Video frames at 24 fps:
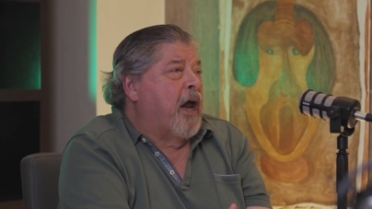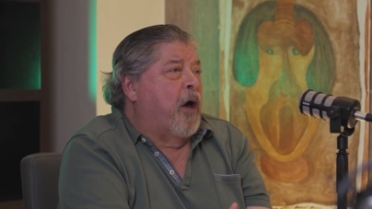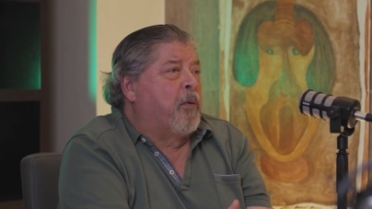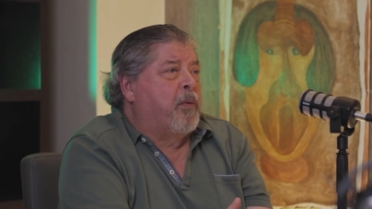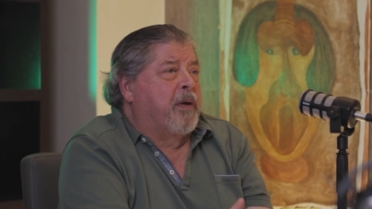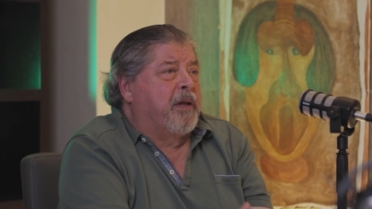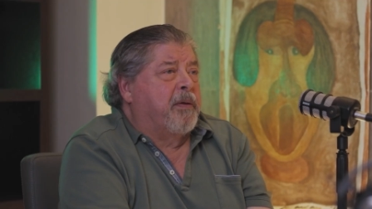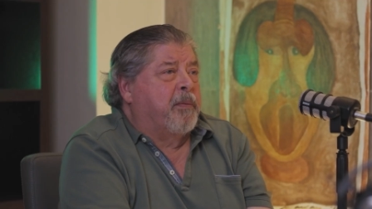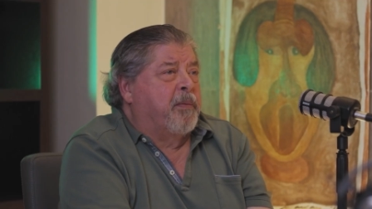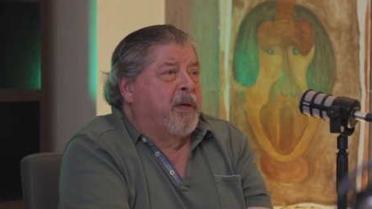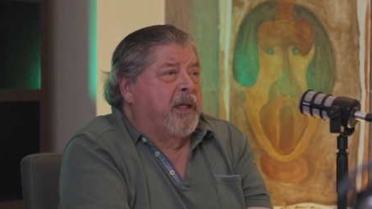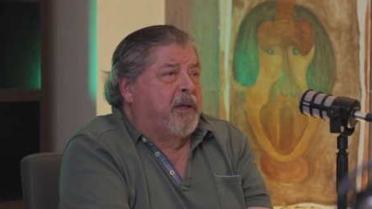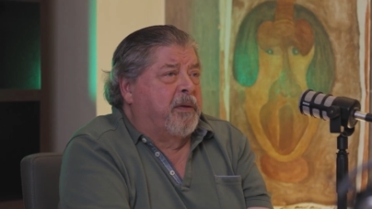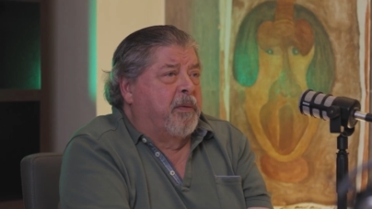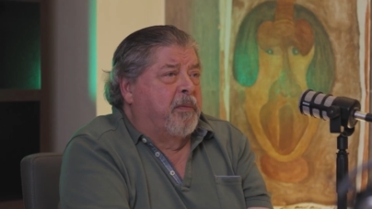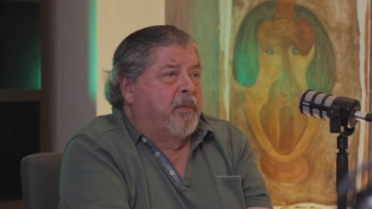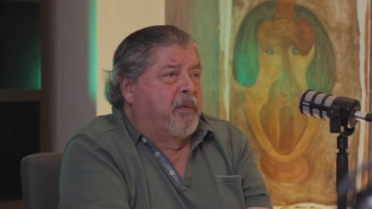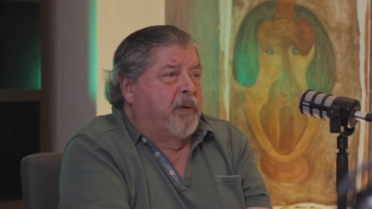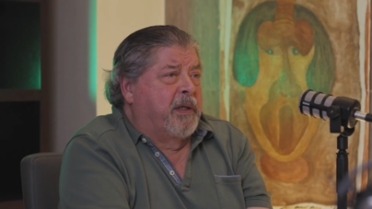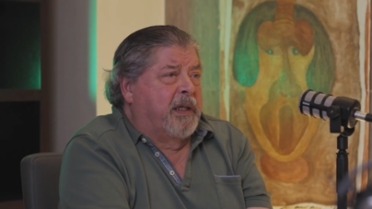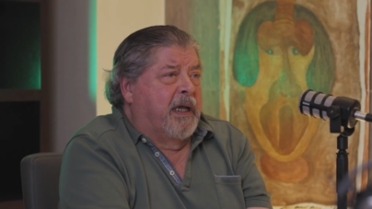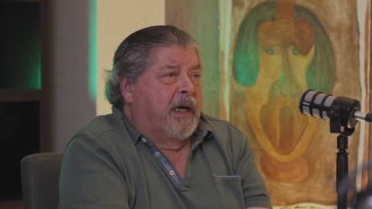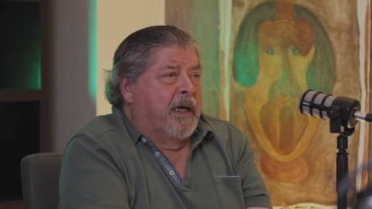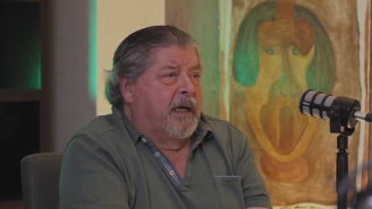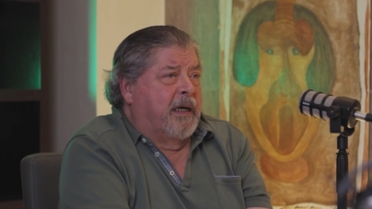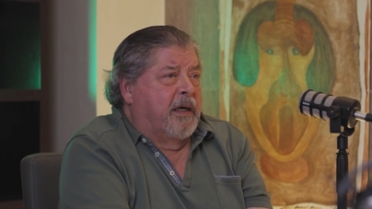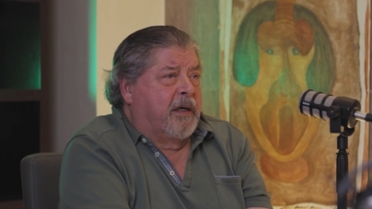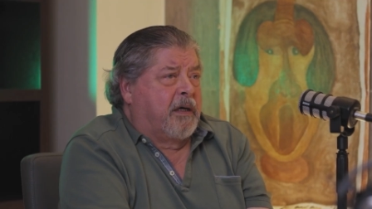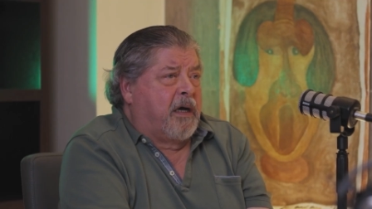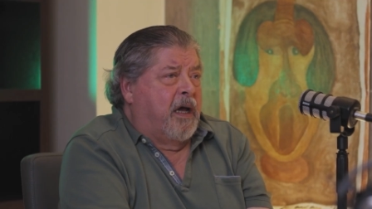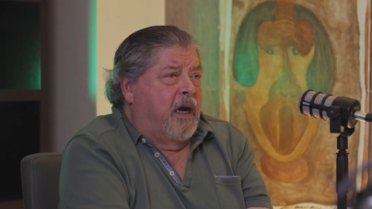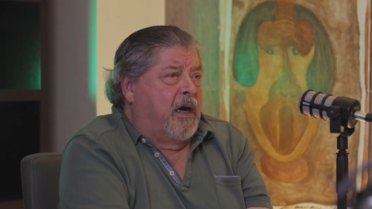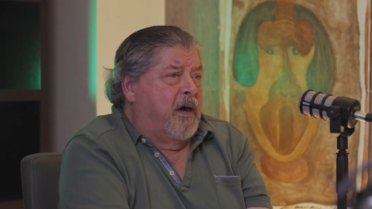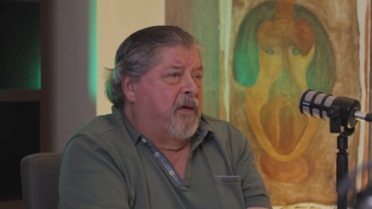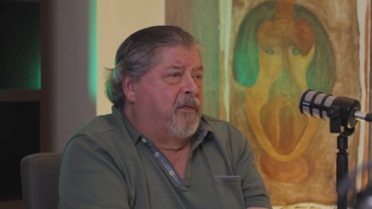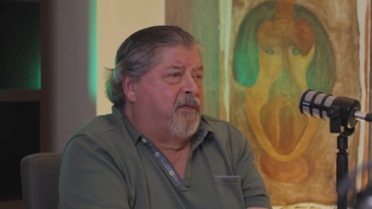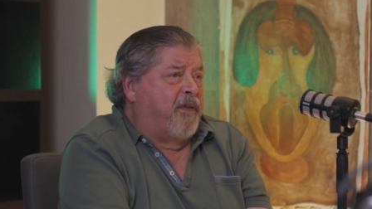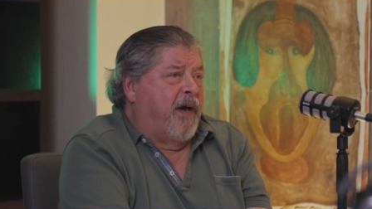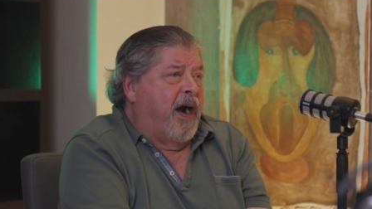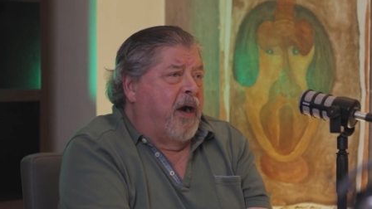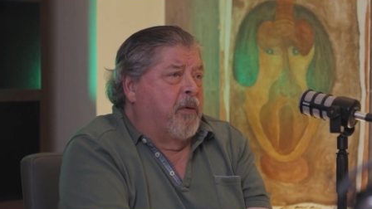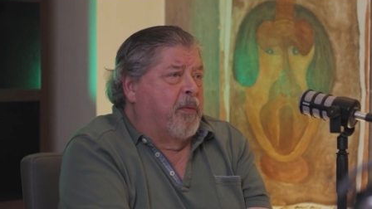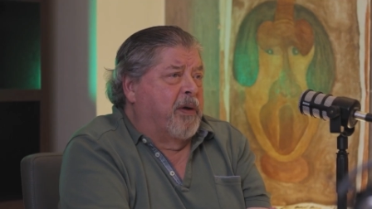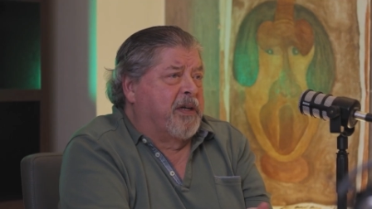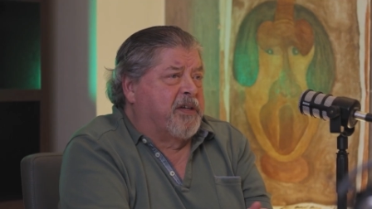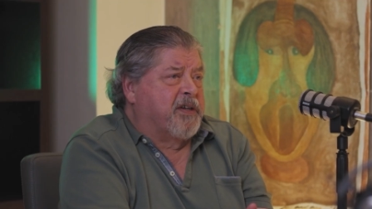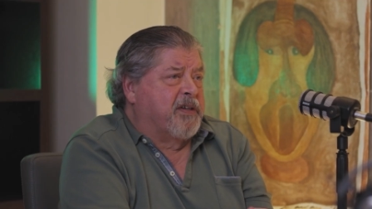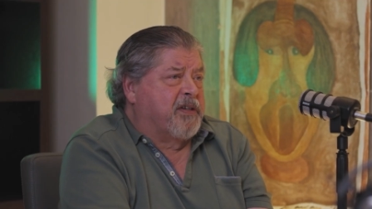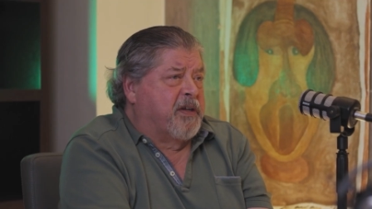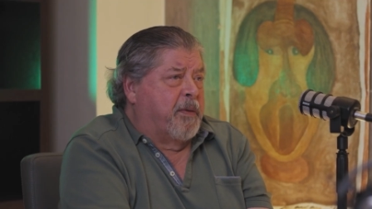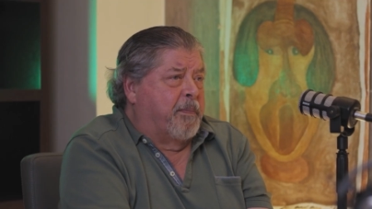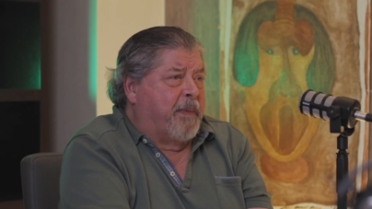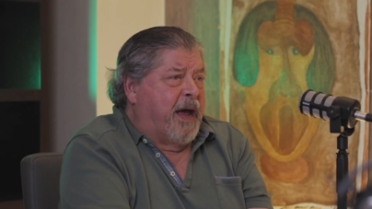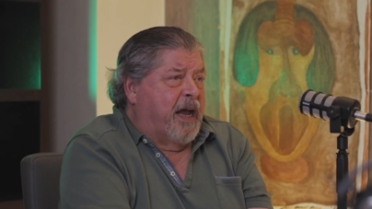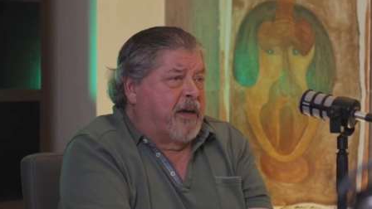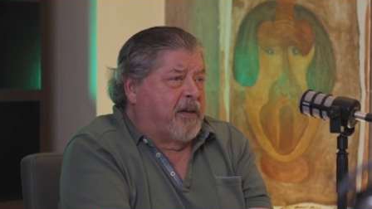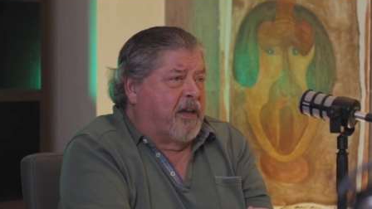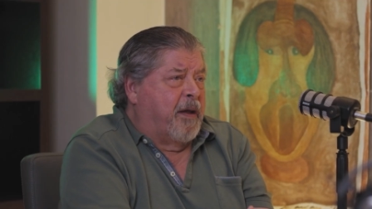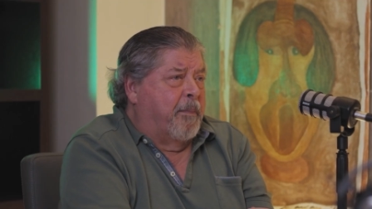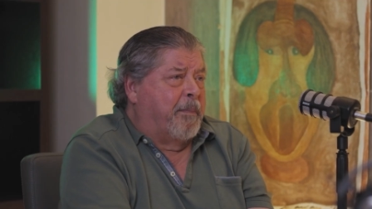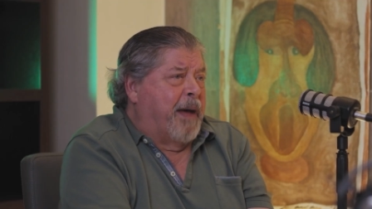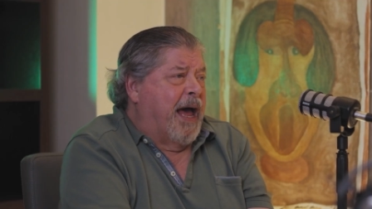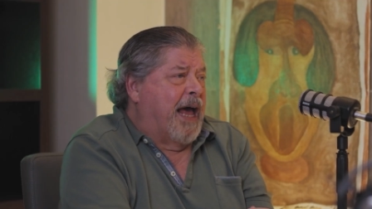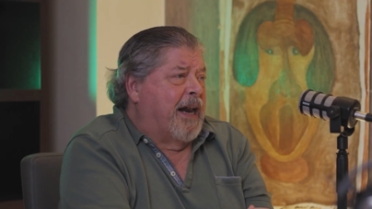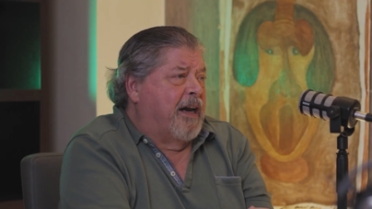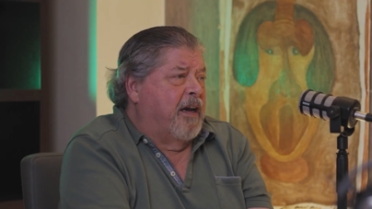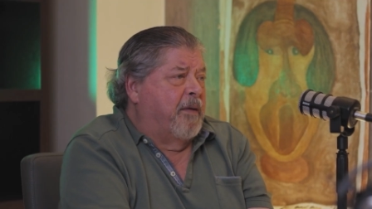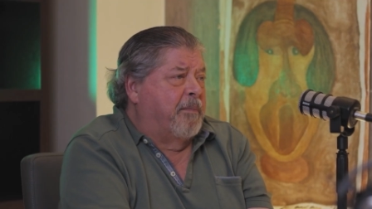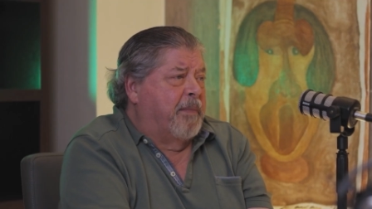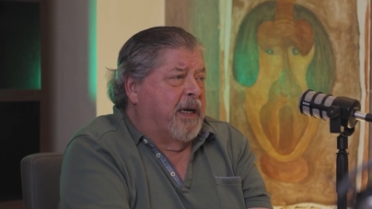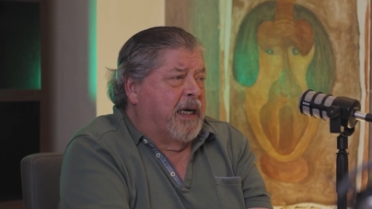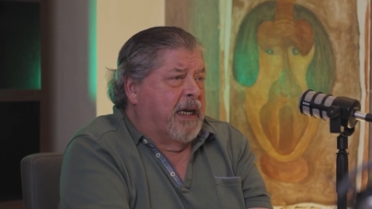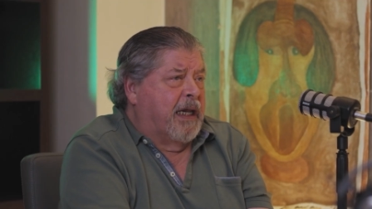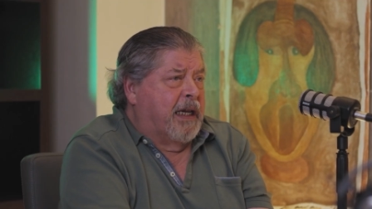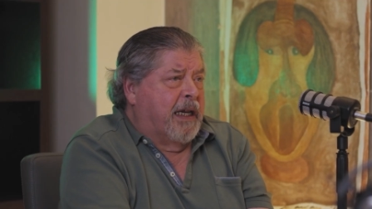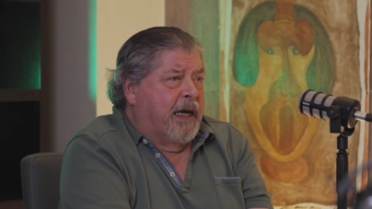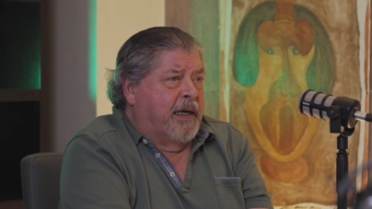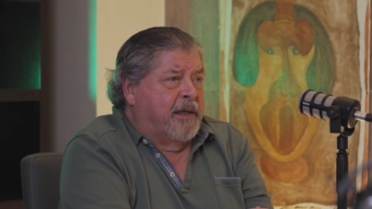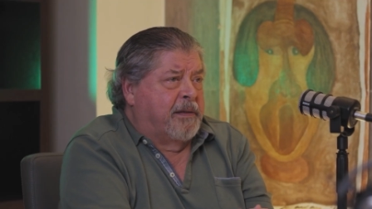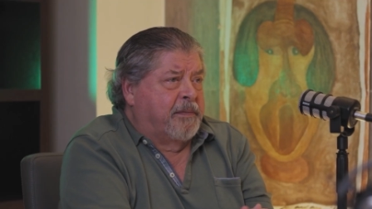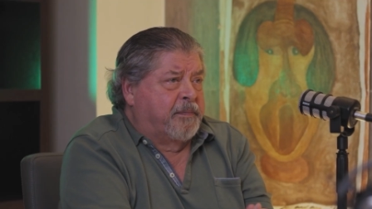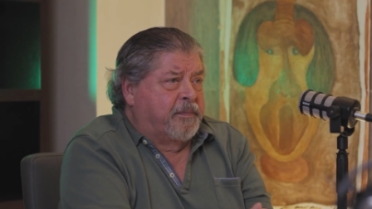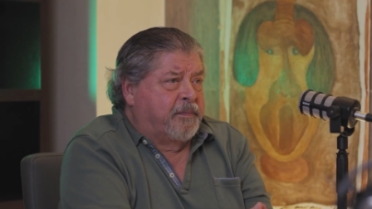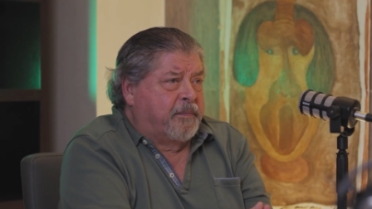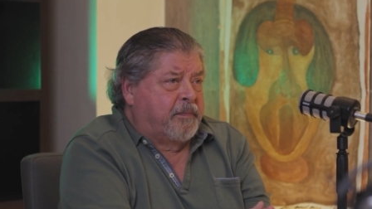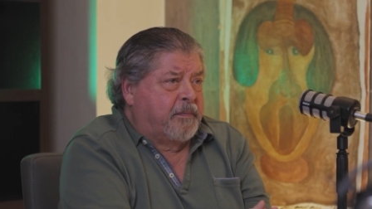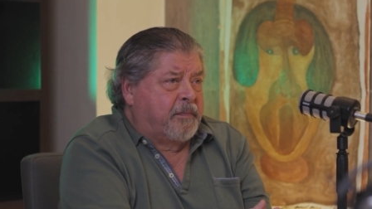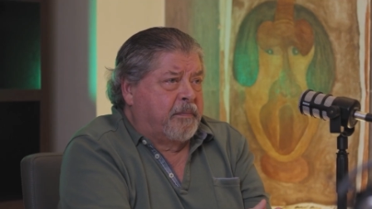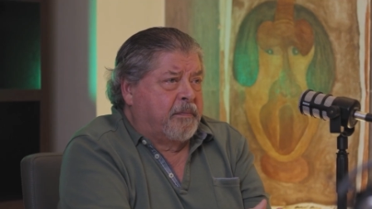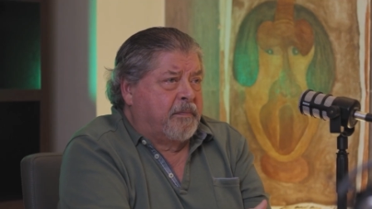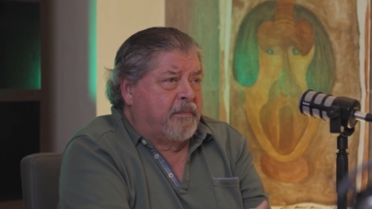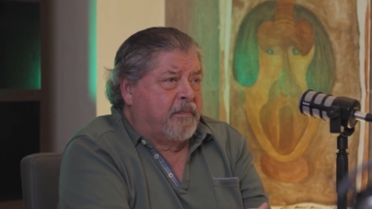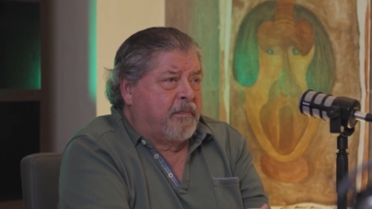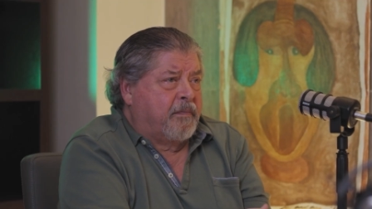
getting like right them to with, feel it. With the Color of Fire, which is about the Battle of Manila.